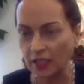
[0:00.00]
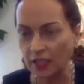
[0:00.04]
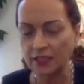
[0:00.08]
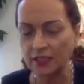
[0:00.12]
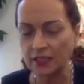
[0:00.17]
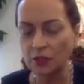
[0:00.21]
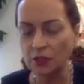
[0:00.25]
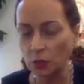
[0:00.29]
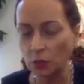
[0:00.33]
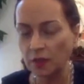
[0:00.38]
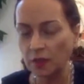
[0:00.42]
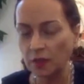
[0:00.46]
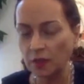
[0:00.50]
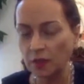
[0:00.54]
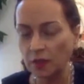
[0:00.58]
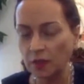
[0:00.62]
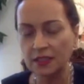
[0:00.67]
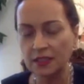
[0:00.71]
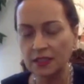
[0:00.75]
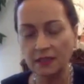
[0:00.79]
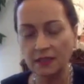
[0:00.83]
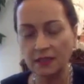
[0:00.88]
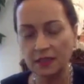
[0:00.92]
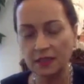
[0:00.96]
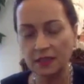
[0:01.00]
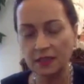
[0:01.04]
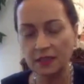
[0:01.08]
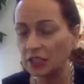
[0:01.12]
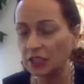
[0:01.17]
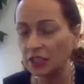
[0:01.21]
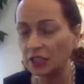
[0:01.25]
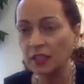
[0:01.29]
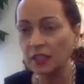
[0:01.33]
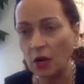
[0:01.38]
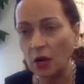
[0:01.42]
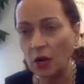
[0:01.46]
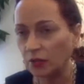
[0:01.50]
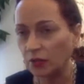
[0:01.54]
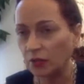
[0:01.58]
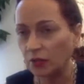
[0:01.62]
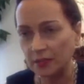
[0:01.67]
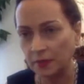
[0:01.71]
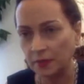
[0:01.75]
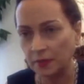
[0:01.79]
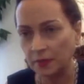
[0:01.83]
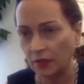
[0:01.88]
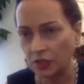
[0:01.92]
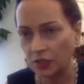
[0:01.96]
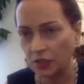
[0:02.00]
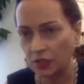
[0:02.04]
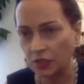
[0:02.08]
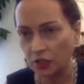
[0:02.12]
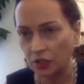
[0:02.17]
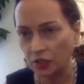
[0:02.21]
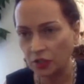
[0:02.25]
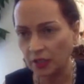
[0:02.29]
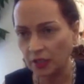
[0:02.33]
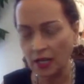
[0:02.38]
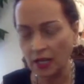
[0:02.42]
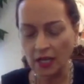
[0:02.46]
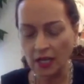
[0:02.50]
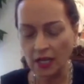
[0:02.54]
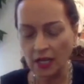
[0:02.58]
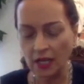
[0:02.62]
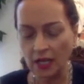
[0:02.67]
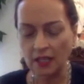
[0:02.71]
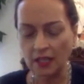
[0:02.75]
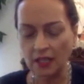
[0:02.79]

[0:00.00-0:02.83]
and Serbians, even till now, they speak Russian.